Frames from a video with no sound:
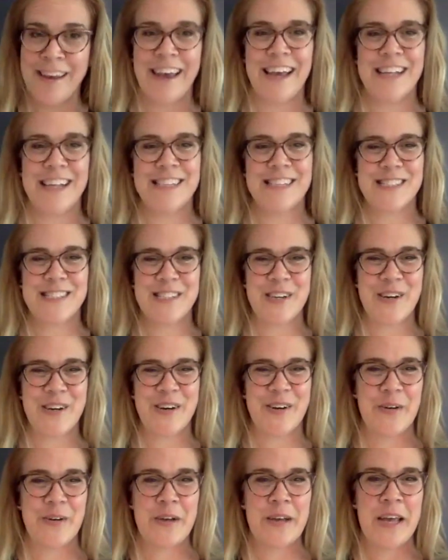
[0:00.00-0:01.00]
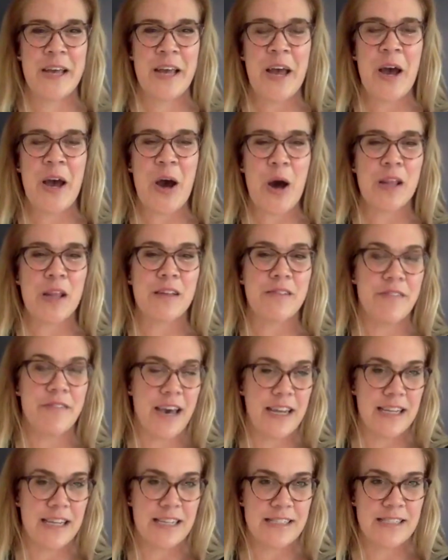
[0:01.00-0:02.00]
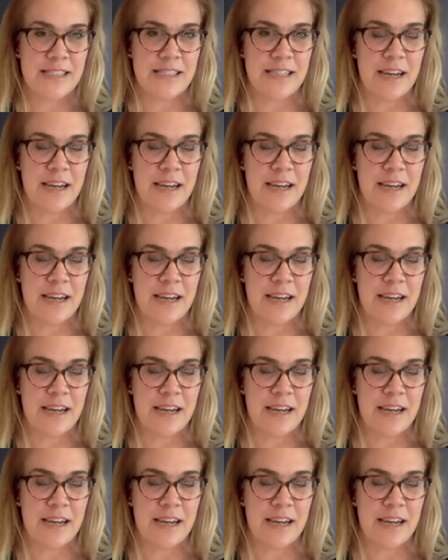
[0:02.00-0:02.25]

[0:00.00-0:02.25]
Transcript: And so all of that is,